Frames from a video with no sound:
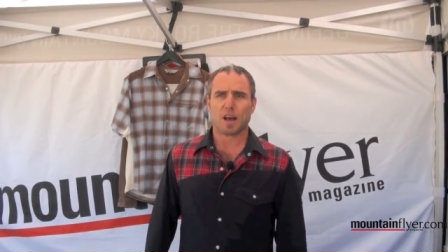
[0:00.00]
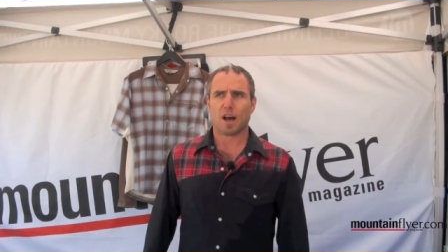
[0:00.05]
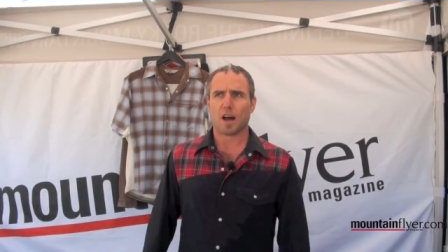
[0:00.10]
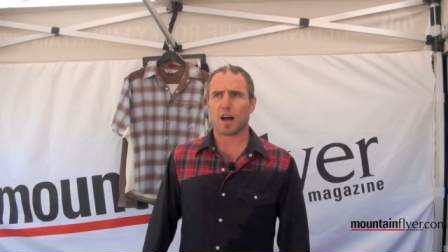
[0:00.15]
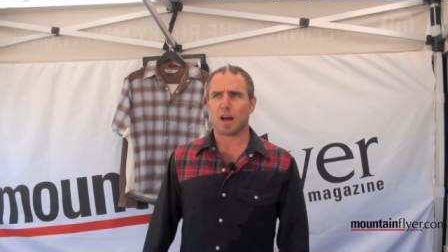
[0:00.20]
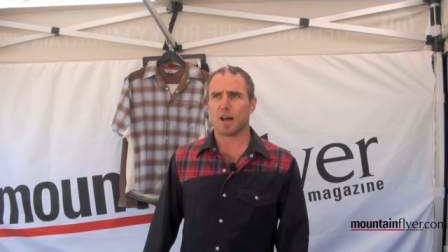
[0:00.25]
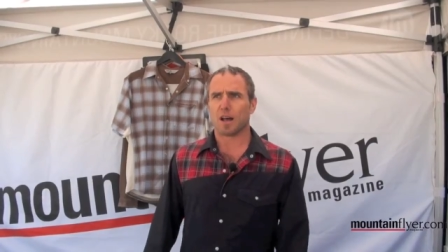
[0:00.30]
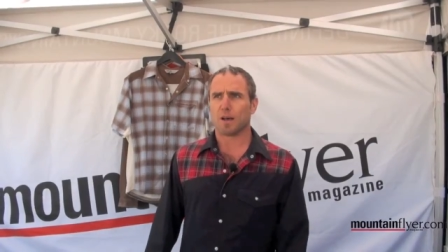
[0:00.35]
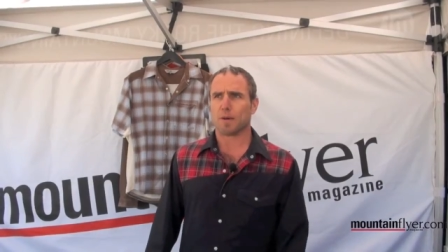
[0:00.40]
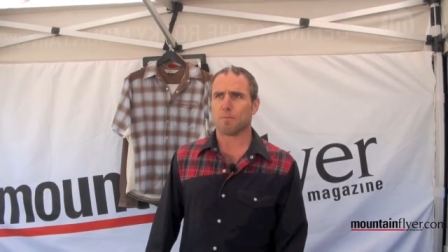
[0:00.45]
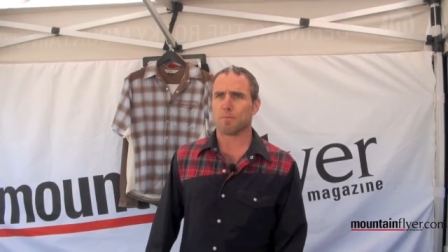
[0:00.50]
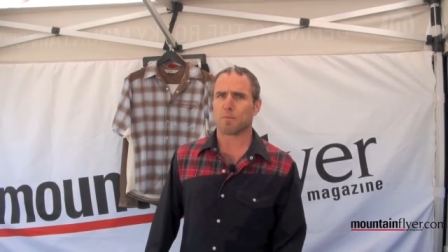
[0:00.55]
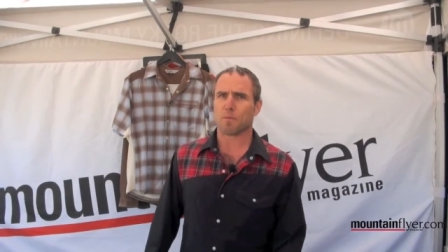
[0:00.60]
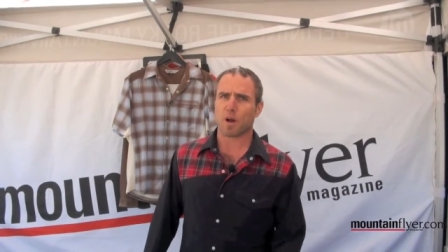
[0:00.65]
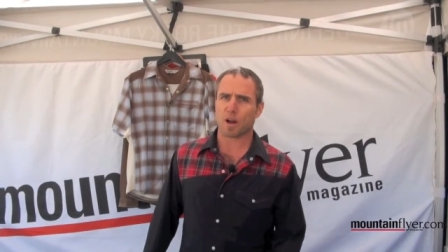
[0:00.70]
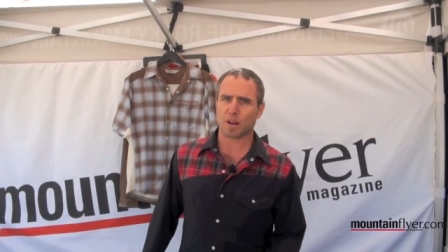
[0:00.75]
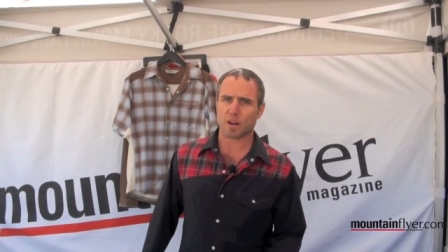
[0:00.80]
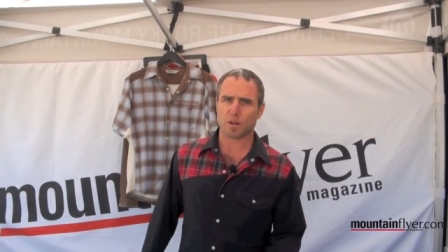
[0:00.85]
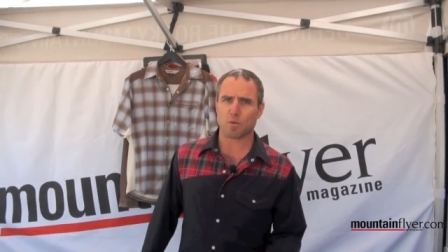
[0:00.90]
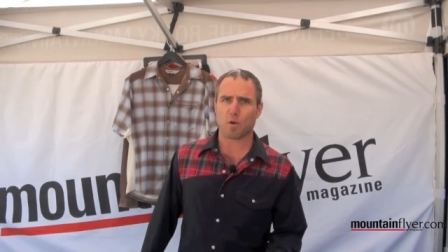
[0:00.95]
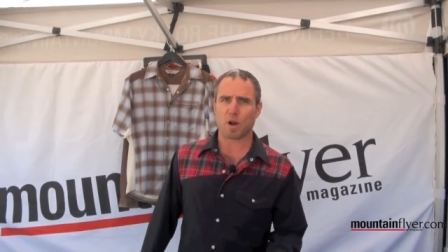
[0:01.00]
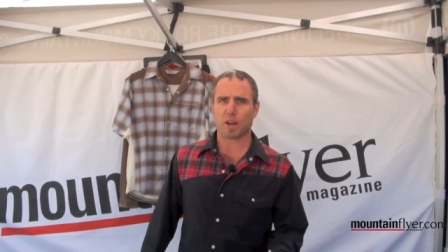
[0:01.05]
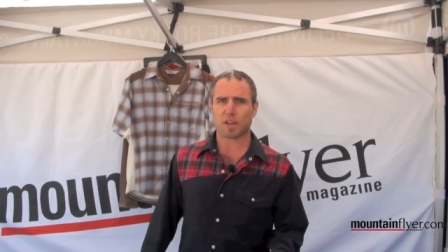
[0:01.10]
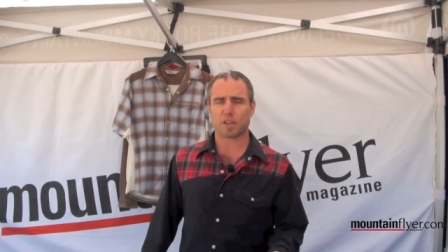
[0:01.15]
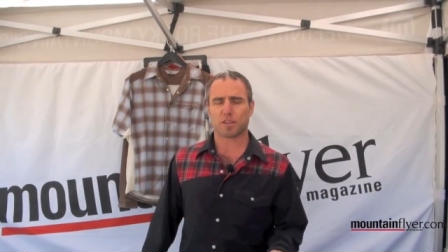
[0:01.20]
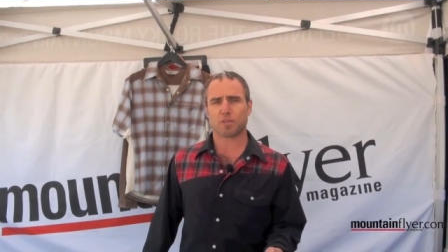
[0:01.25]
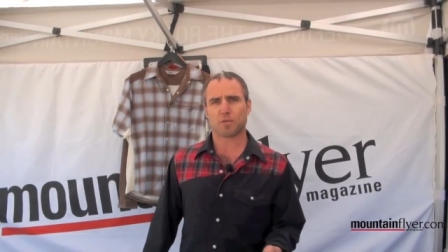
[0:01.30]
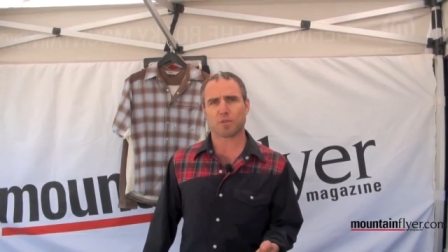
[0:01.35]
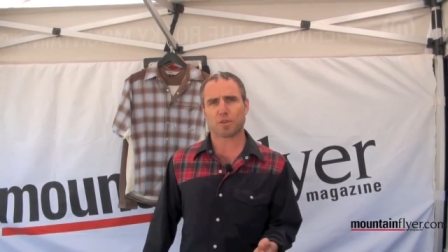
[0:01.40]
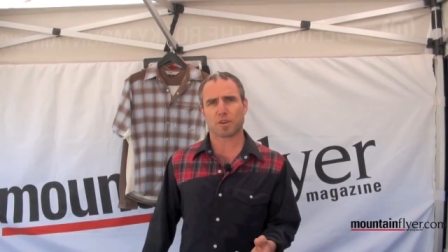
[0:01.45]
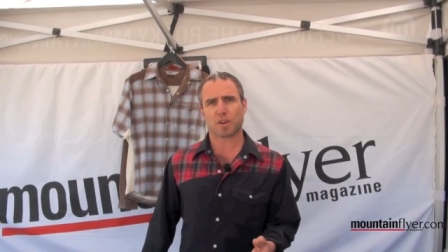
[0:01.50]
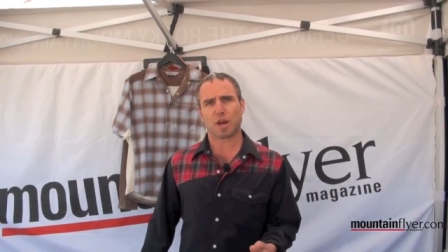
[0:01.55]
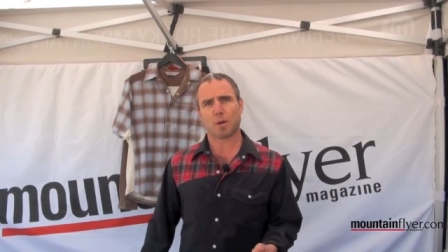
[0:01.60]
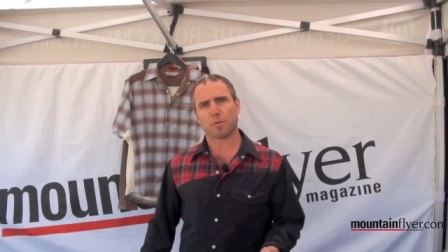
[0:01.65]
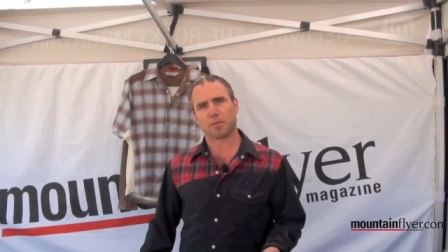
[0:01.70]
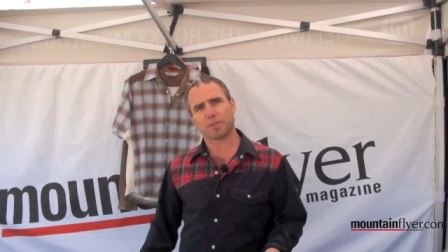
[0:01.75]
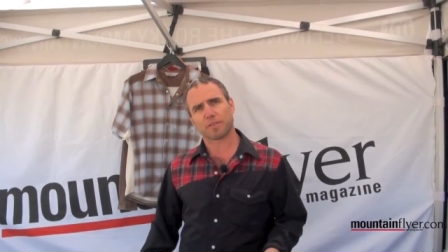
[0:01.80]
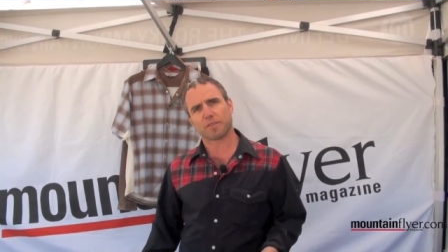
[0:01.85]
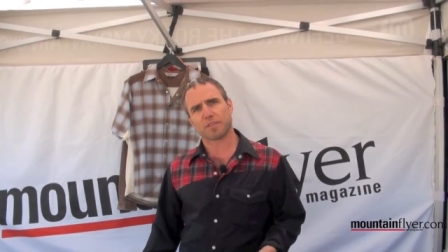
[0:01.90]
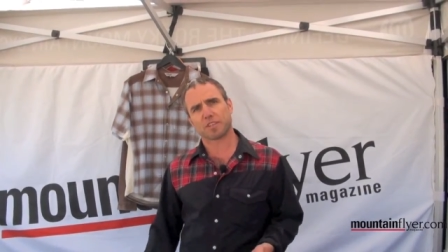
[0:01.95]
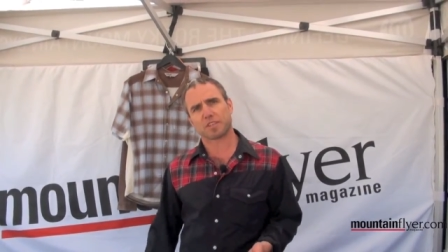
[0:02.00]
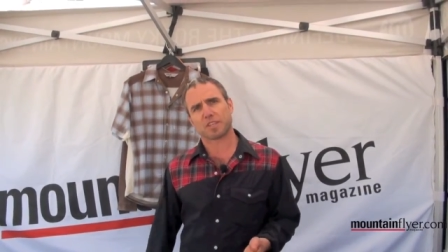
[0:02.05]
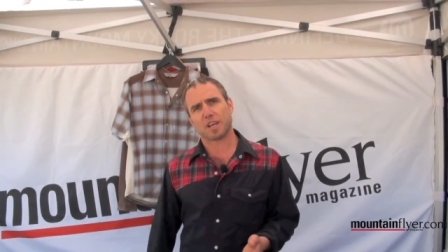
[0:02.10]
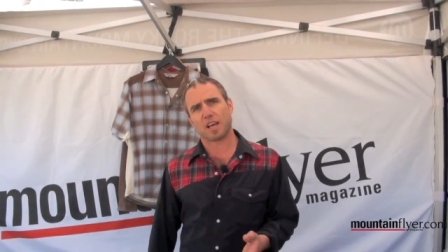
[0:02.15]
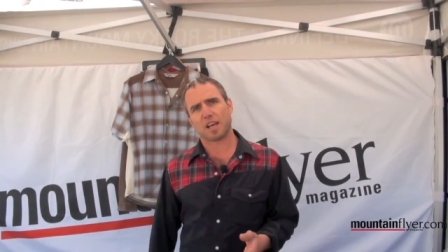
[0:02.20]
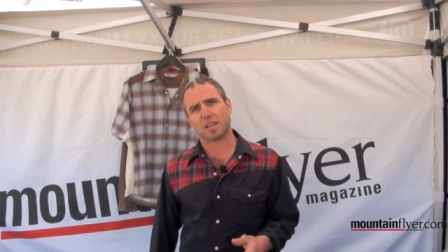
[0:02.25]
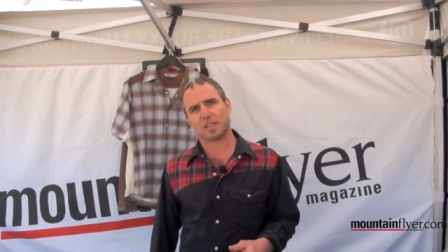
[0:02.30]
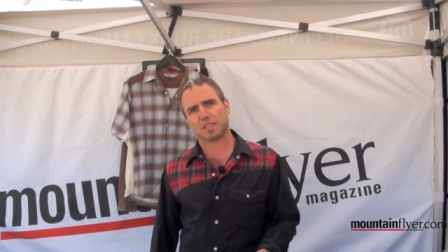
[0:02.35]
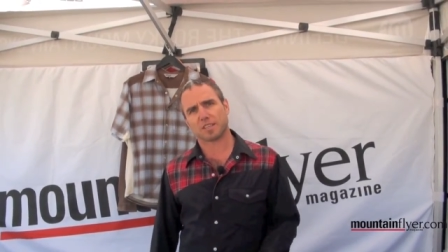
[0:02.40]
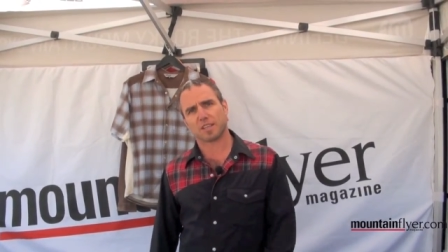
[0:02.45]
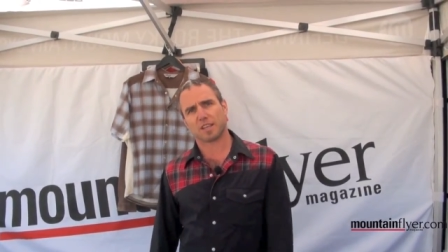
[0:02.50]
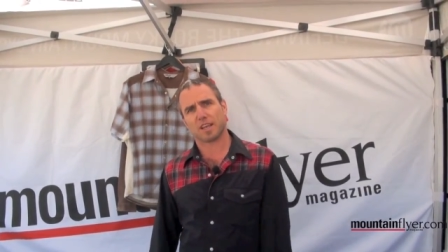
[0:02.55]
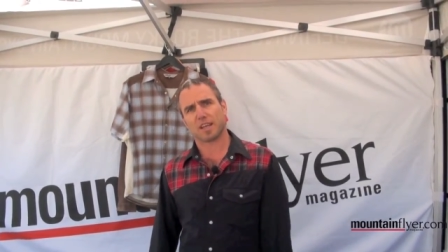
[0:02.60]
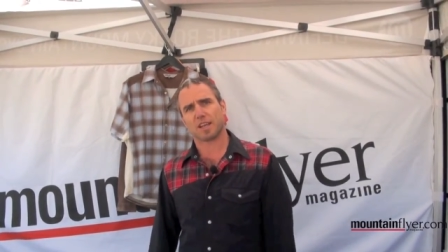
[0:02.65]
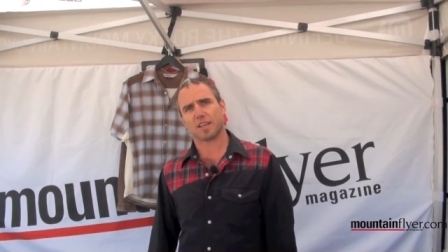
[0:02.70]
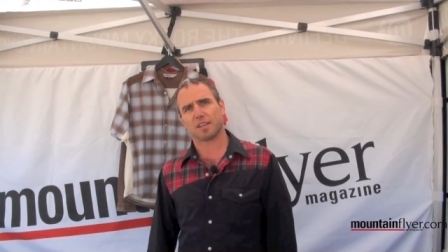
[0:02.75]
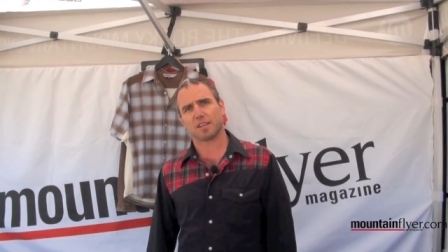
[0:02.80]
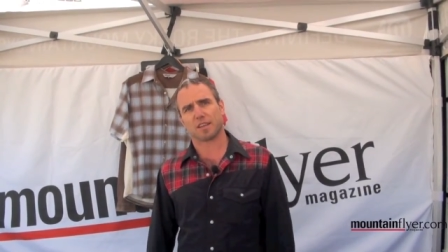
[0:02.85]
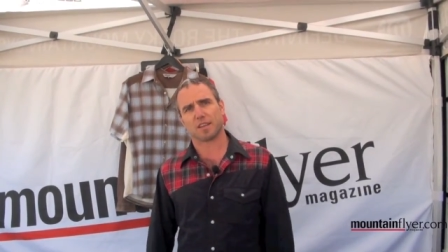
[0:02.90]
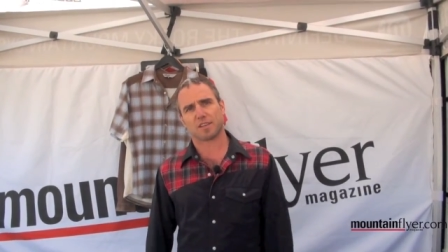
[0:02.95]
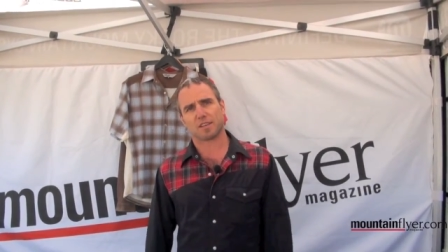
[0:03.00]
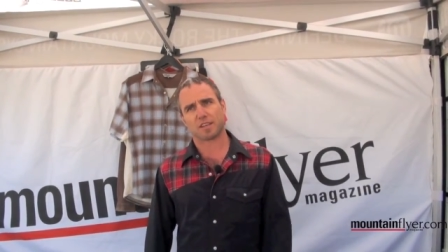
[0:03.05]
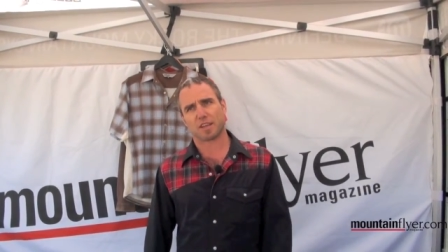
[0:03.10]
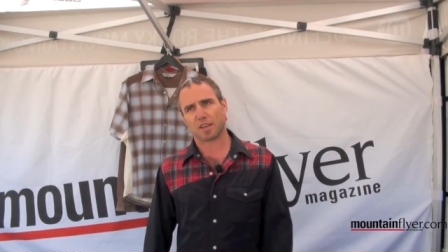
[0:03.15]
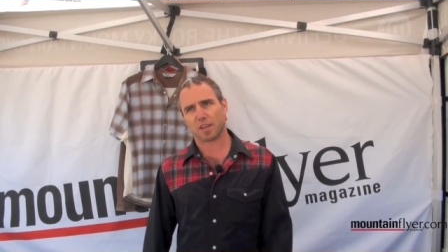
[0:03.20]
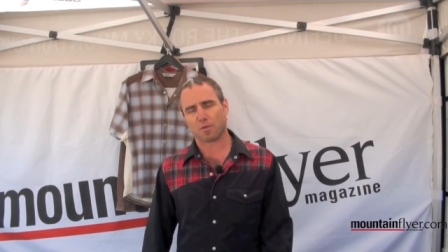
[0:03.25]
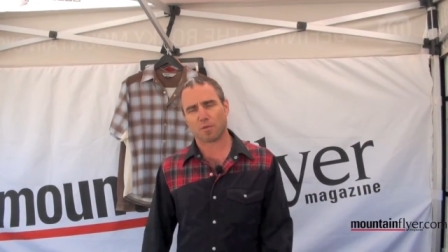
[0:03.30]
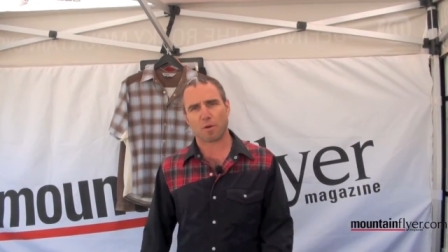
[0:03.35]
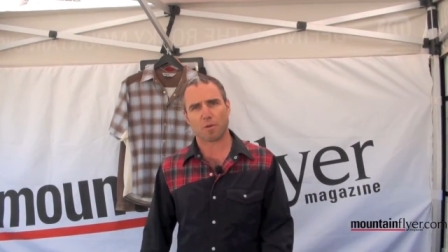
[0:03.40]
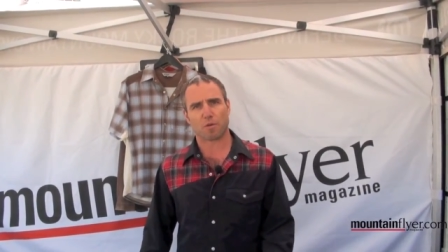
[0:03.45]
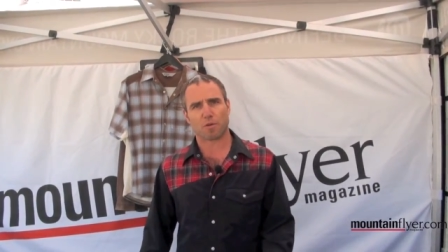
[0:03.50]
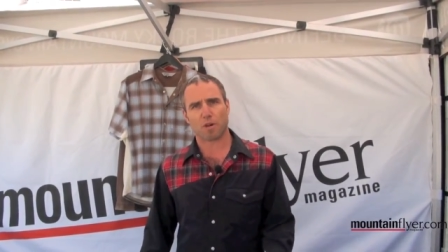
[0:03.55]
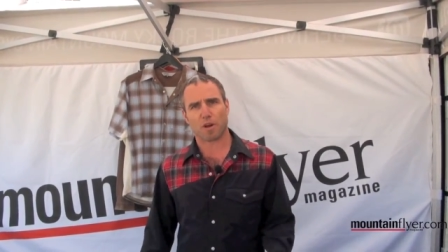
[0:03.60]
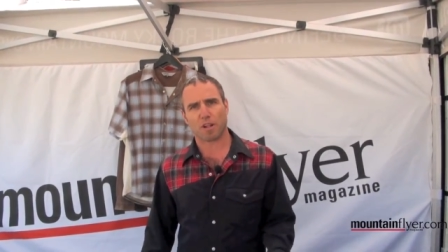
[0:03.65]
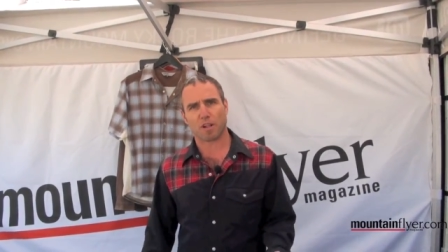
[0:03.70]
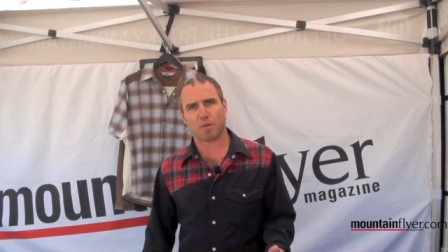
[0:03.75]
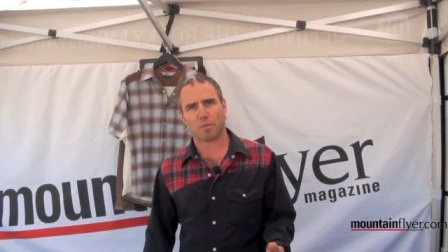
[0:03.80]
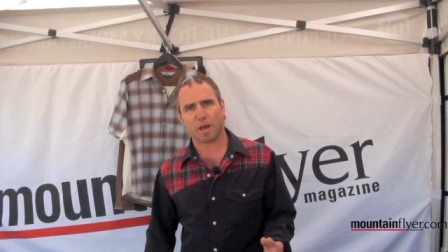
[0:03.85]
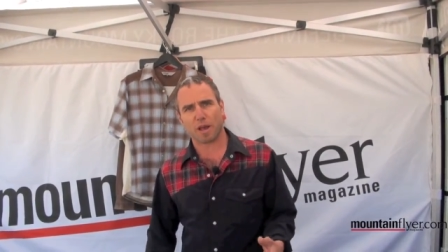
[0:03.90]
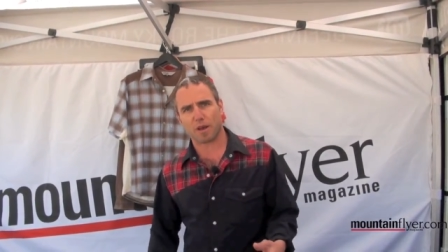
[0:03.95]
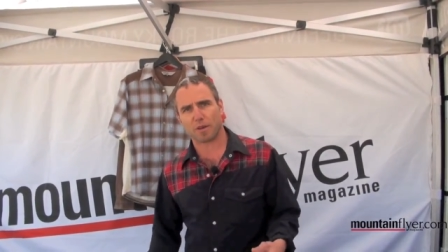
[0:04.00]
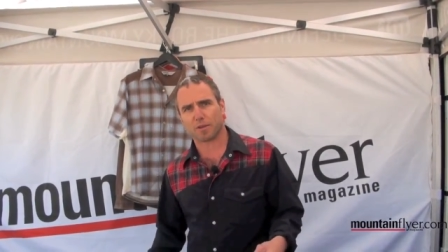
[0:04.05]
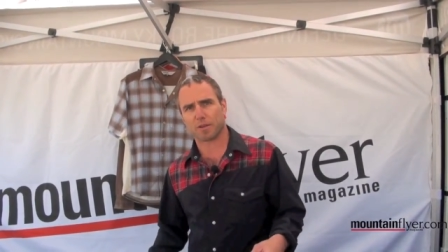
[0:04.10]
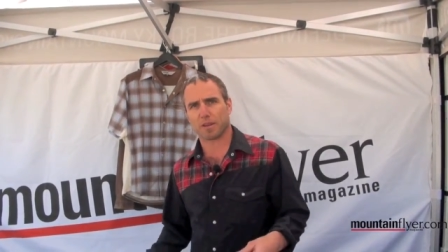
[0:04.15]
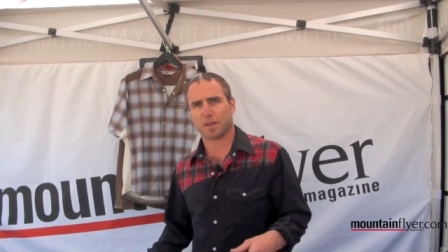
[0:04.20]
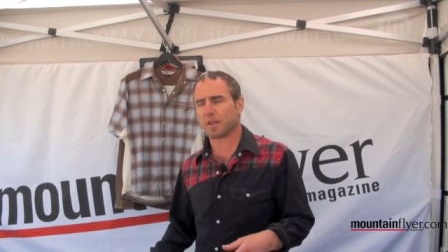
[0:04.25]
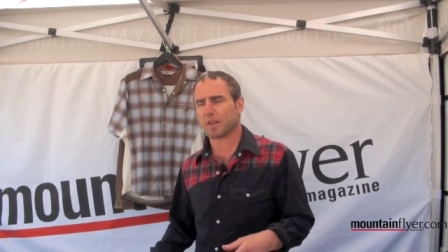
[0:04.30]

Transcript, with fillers: I'm going to walk you through a couple different styles today and tell you what we're all about.